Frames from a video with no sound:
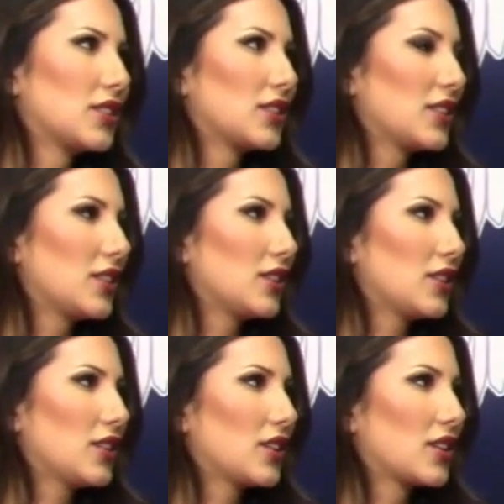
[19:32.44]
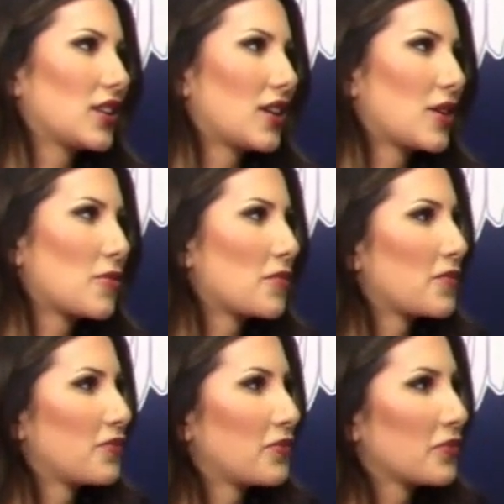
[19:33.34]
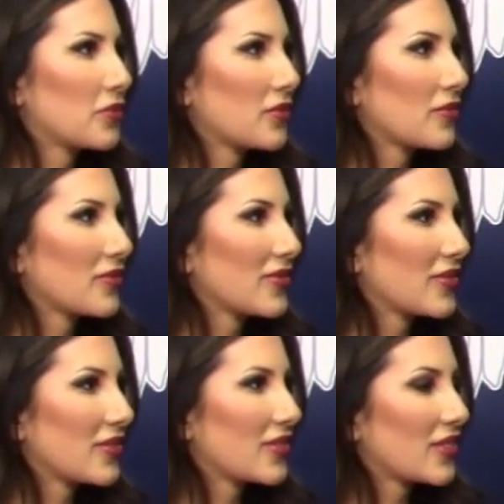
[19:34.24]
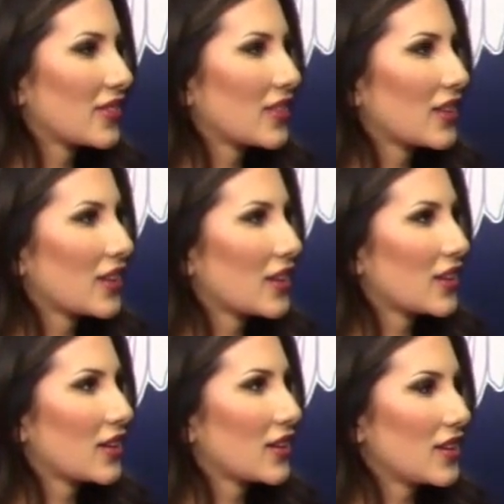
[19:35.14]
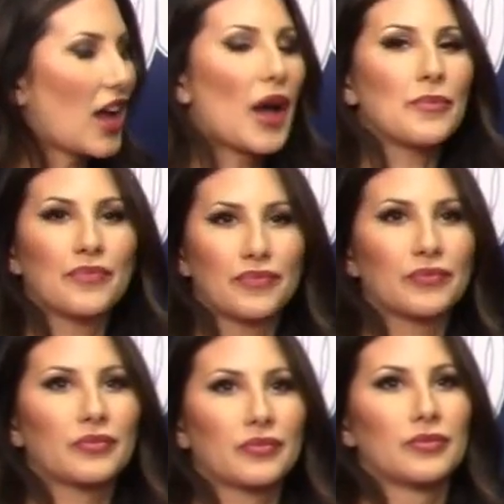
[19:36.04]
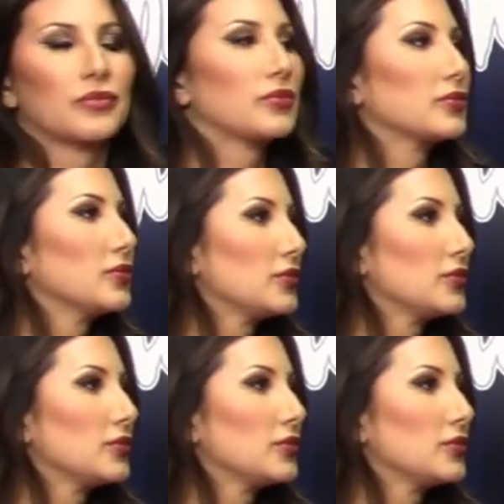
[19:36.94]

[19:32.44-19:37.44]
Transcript: (not speaking)